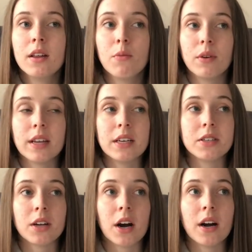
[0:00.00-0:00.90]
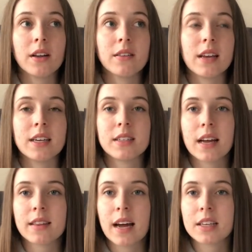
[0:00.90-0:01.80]
when they start, they
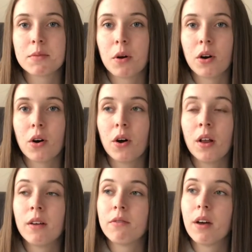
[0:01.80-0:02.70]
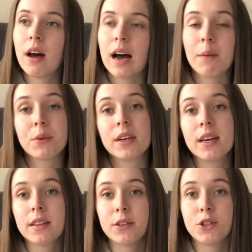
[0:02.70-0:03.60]
set that small goal of, I'm gonna
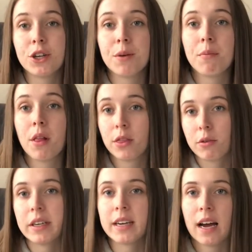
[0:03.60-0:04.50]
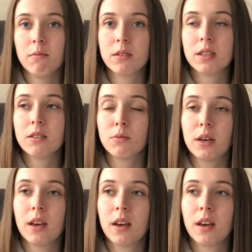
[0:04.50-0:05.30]
hit the gym 3 times this week.